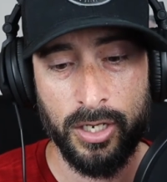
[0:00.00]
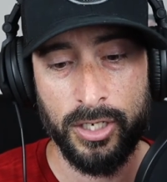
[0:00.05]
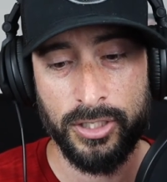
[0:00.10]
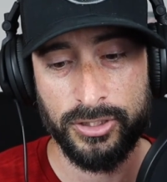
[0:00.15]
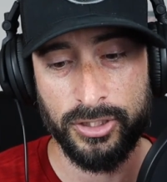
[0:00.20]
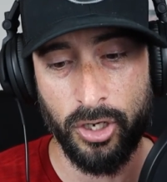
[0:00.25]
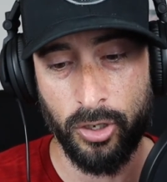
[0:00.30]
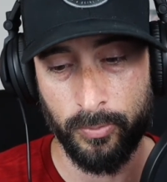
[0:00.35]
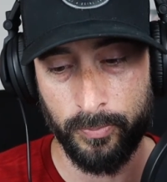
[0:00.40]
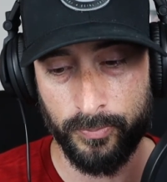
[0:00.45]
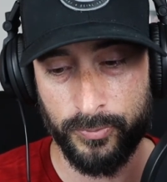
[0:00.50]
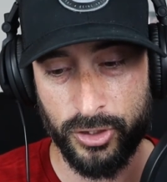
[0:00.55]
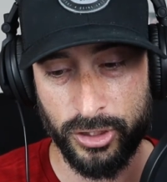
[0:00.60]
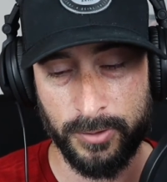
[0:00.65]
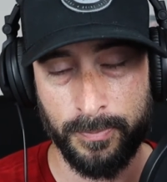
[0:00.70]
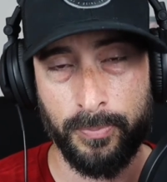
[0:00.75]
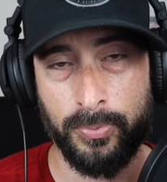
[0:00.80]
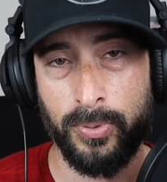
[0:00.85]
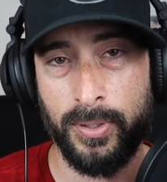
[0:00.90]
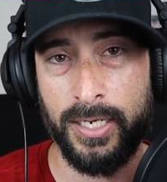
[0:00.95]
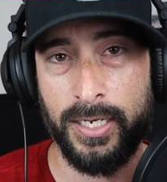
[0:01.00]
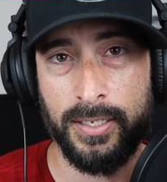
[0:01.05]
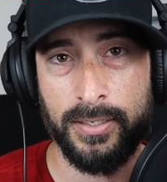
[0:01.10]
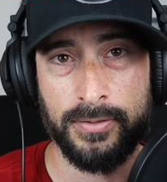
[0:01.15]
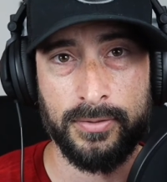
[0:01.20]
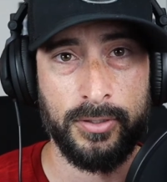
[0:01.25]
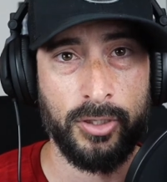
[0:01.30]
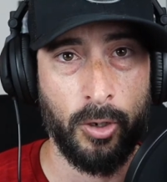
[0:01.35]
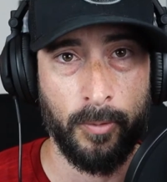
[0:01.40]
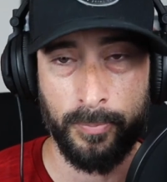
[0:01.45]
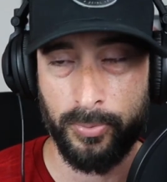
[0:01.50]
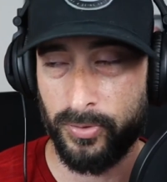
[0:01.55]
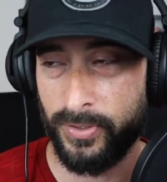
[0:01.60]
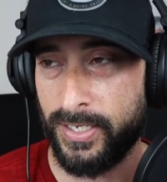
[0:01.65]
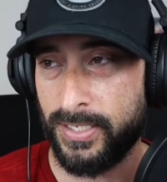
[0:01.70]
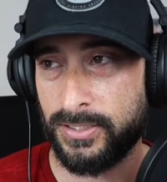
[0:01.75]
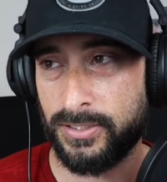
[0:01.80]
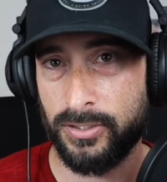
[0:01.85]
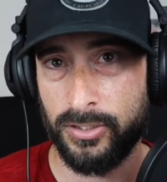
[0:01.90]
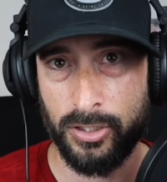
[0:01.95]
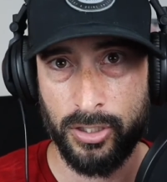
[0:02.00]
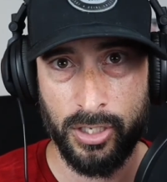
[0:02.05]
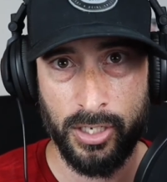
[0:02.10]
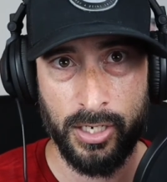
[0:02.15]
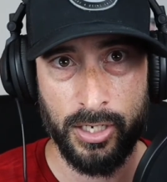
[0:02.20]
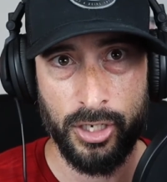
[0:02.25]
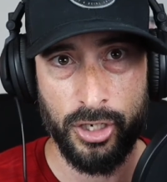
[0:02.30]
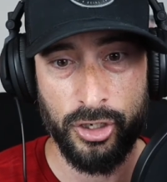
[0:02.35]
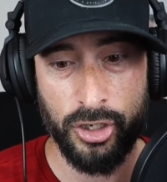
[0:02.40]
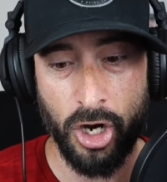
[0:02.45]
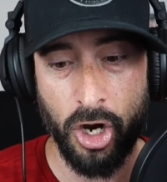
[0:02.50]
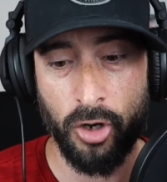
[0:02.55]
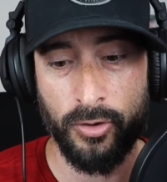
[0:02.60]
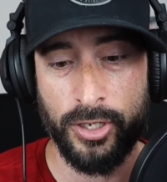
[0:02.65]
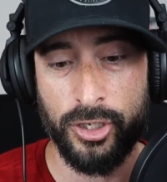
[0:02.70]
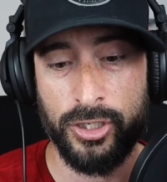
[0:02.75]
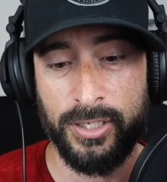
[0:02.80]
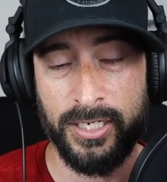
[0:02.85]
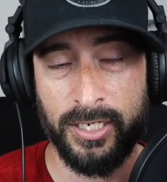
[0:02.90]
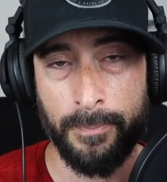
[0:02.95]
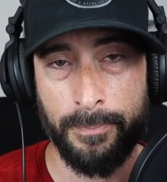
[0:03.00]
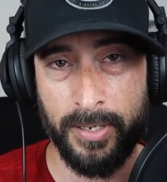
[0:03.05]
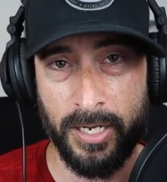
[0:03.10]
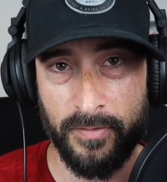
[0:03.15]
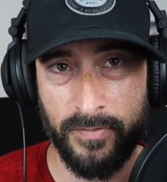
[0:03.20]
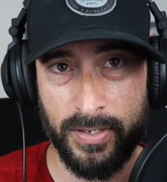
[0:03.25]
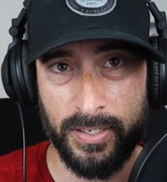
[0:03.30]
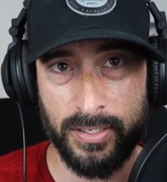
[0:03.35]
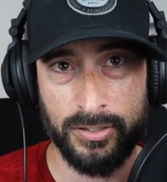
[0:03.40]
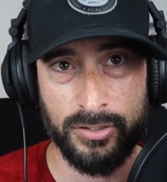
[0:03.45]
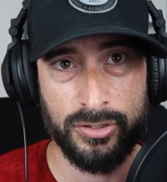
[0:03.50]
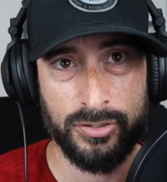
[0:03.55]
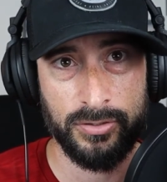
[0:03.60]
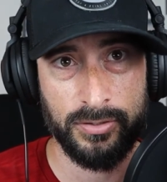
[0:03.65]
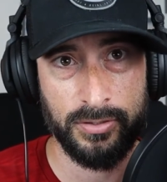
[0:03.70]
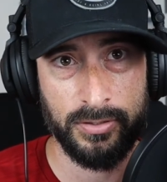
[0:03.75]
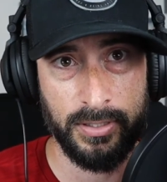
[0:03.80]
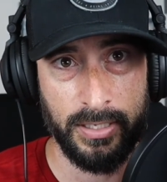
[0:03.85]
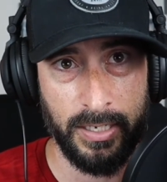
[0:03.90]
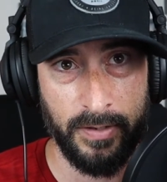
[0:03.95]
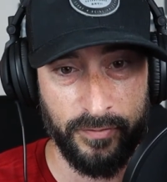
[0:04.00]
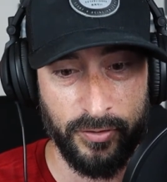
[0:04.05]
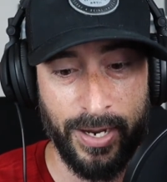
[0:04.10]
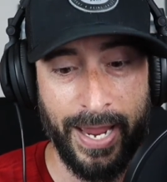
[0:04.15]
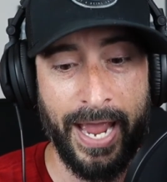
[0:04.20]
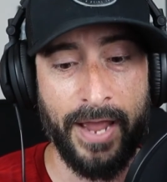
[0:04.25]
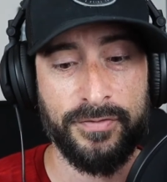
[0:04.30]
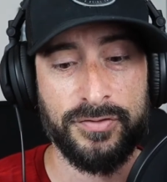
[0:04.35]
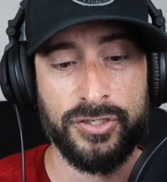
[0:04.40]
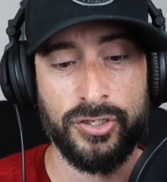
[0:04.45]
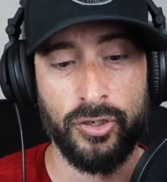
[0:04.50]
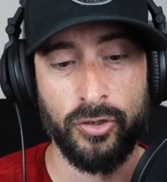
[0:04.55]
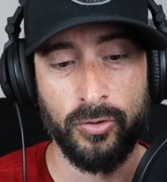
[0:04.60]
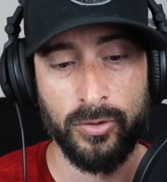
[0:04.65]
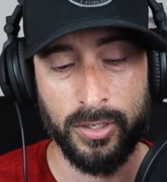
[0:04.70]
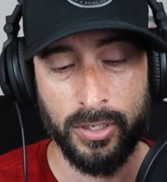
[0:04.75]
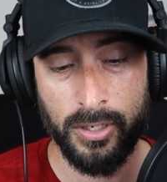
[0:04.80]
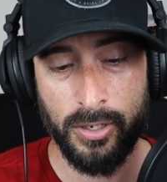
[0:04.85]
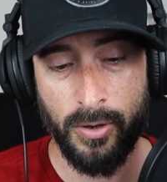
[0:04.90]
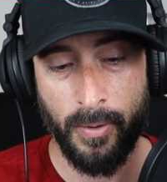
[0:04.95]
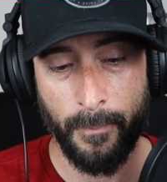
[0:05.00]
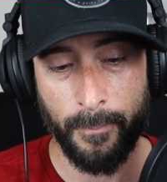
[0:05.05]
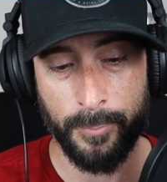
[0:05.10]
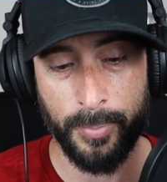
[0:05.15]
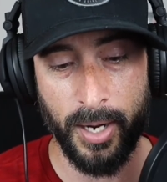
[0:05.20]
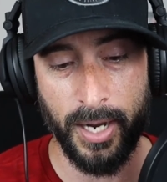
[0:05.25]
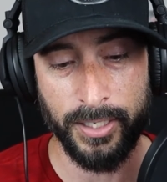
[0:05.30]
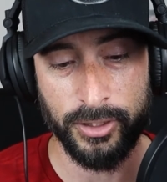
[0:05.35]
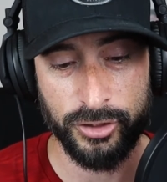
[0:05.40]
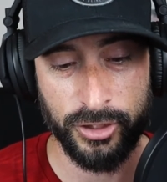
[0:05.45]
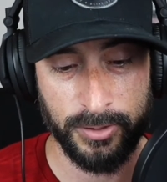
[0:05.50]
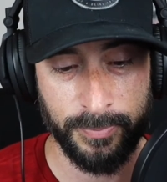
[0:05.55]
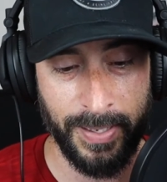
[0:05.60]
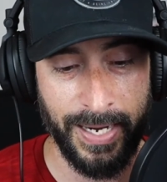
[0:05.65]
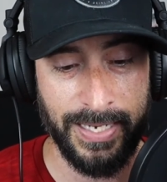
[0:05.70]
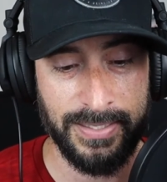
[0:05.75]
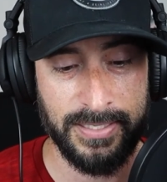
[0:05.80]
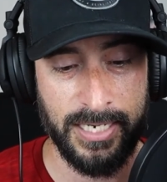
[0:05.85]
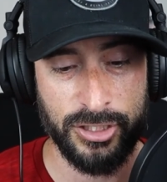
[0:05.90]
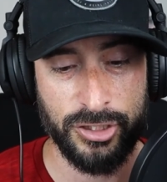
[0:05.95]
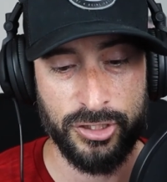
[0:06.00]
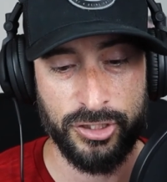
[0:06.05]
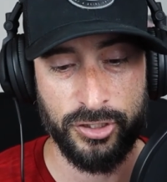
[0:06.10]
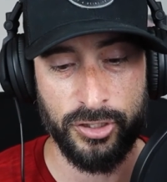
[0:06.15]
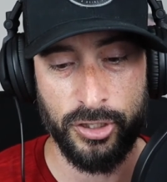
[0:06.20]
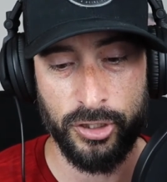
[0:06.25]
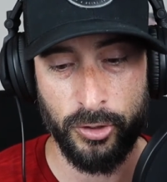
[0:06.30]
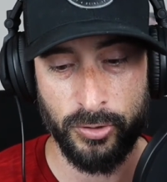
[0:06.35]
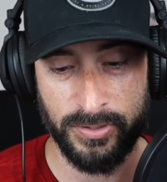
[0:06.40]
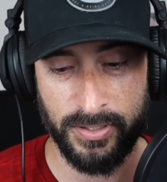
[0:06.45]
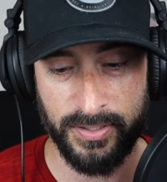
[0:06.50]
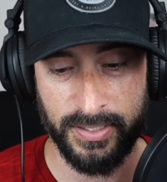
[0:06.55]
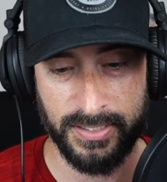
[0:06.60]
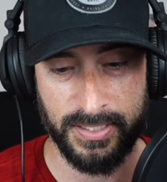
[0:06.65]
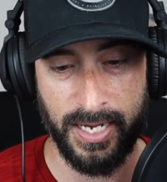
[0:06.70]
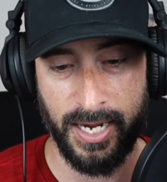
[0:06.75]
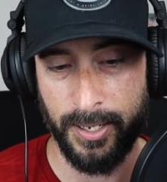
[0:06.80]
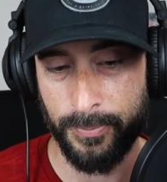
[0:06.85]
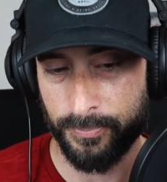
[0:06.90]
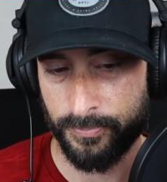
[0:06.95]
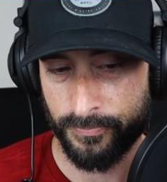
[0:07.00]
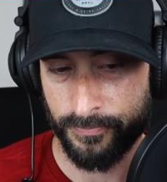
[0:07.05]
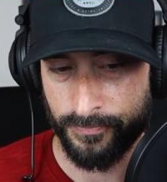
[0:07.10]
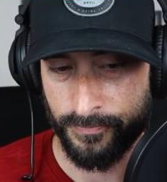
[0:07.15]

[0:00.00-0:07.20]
So just please know that you need to pivot if you have to, but just pay attention to the news in this game.